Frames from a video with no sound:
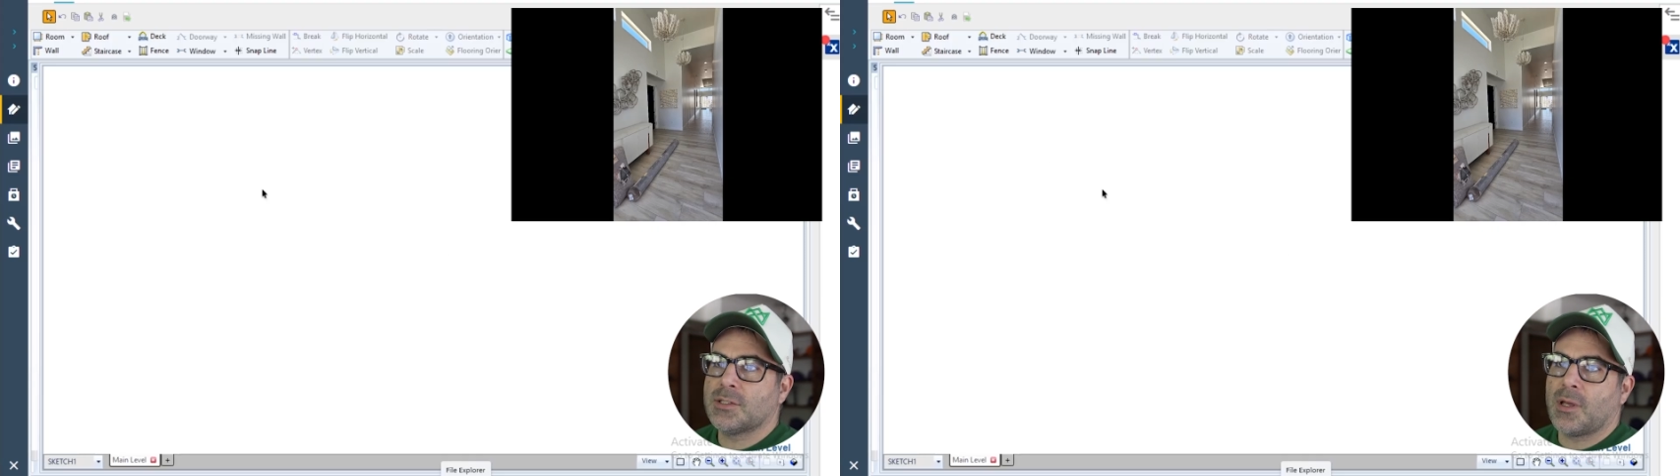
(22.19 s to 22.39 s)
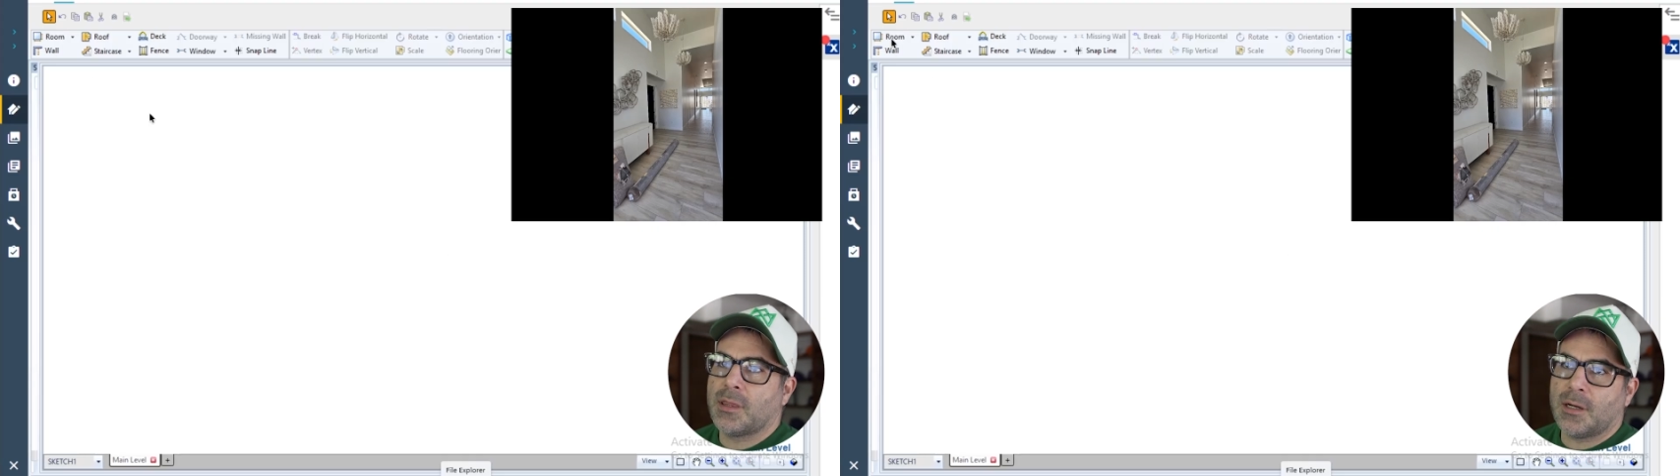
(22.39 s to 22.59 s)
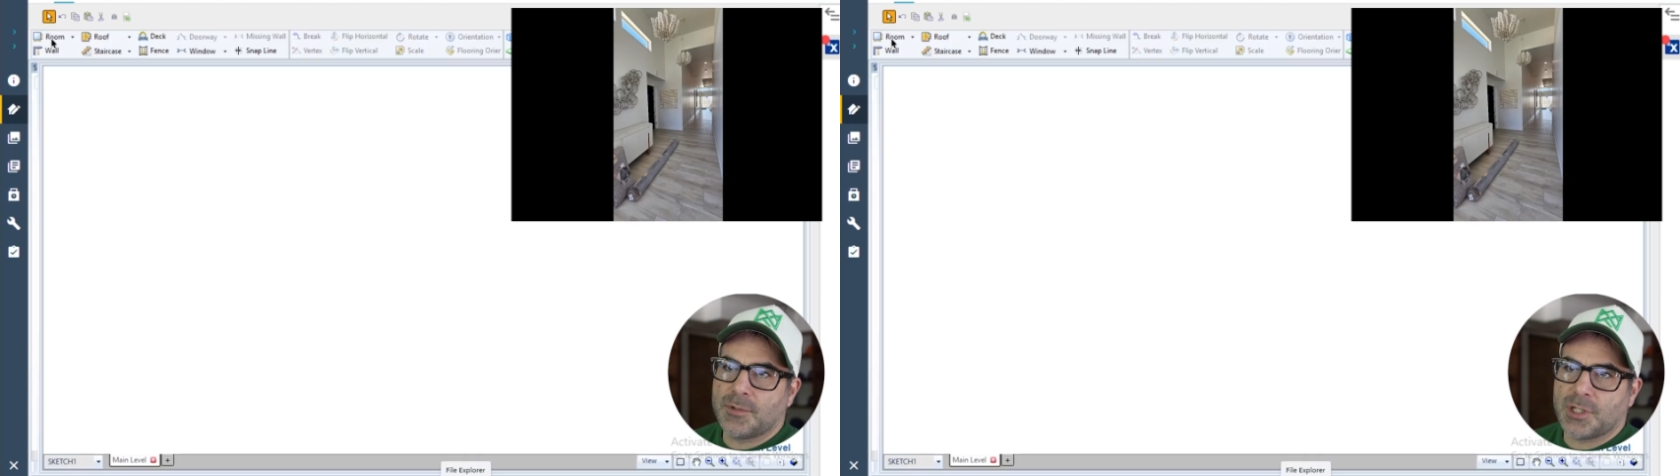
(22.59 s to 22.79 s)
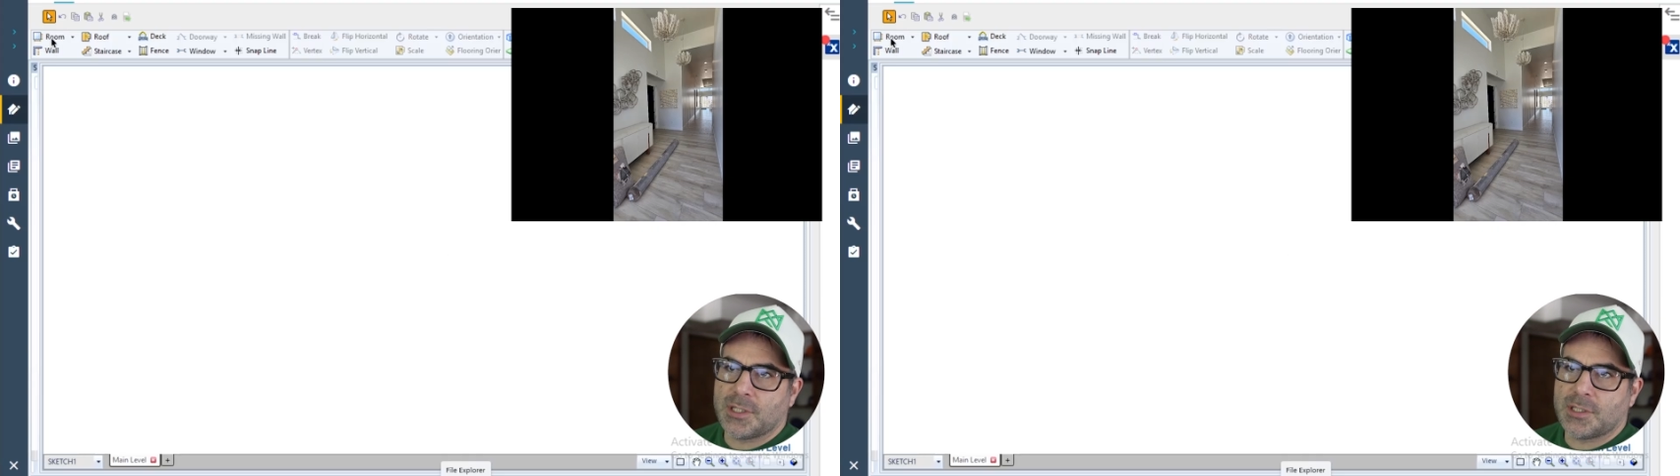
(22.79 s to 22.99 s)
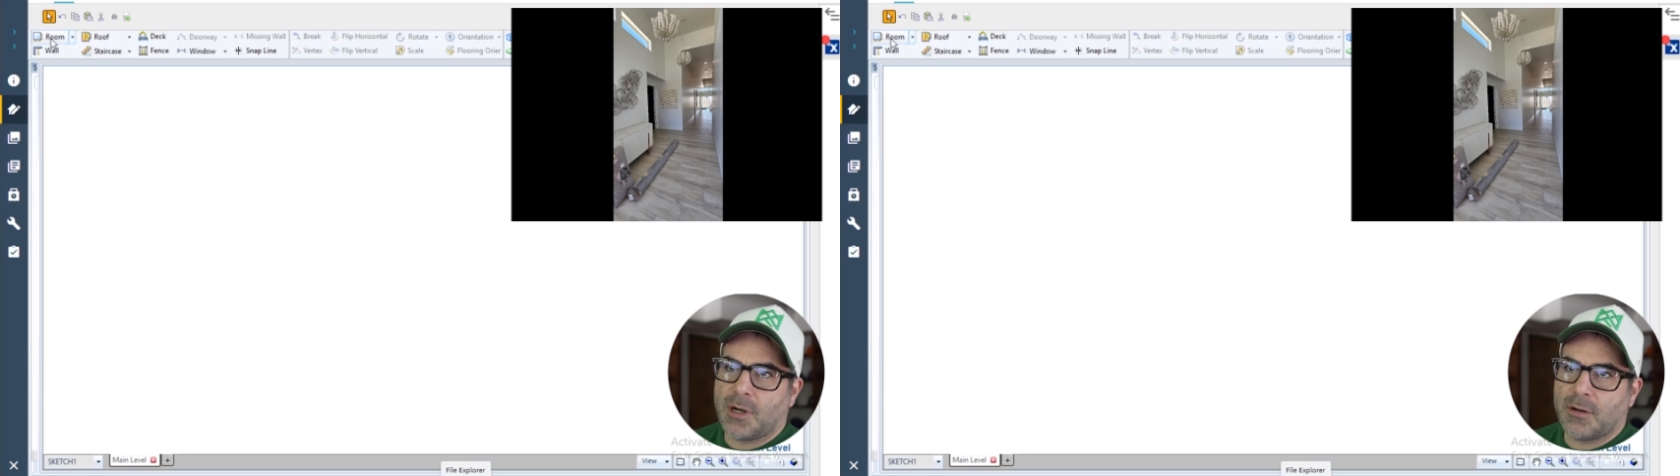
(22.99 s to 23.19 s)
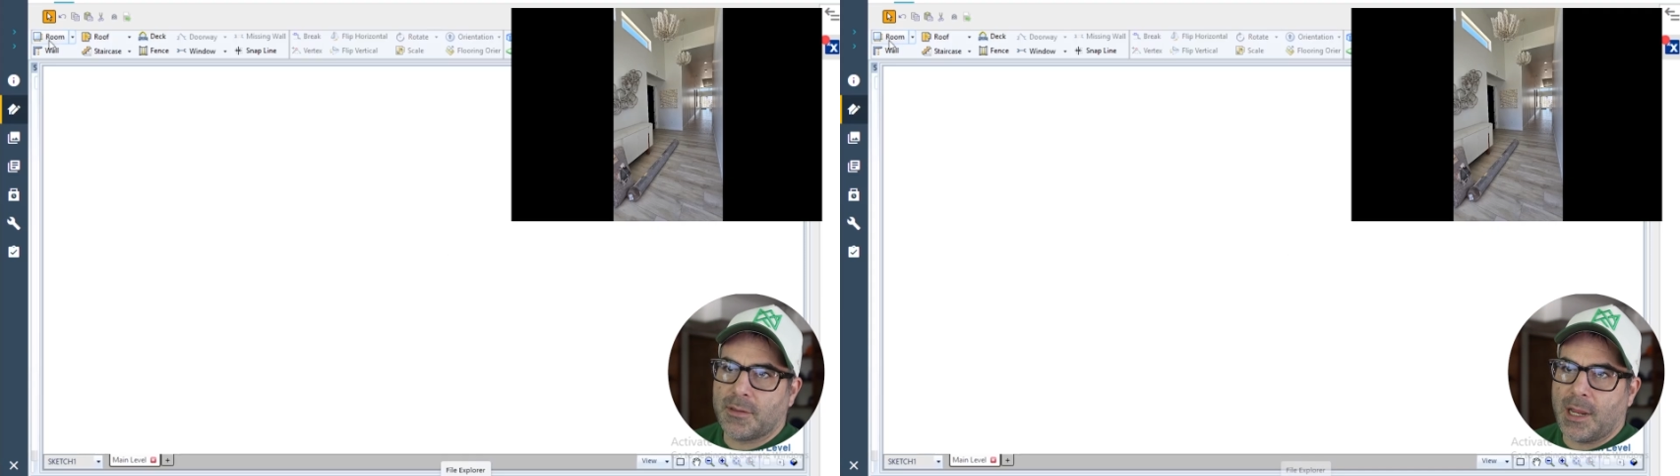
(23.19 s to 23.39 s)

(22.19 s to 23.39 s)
So I think I'm just going to start